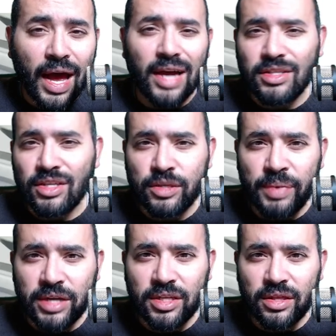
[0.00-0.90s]
As
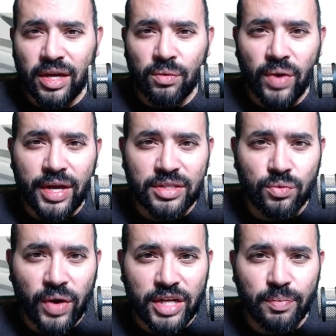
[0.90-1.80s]
expected, they
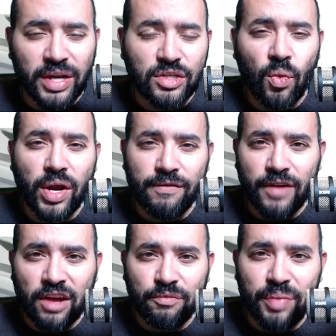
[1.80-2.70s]
raised rates by
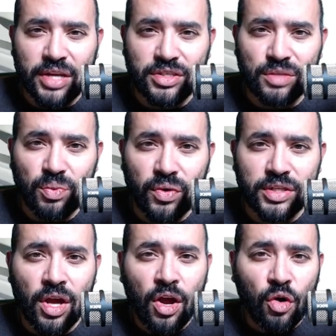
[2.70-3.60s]
25 basis
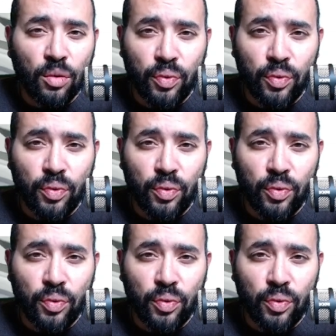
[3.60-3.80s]
points or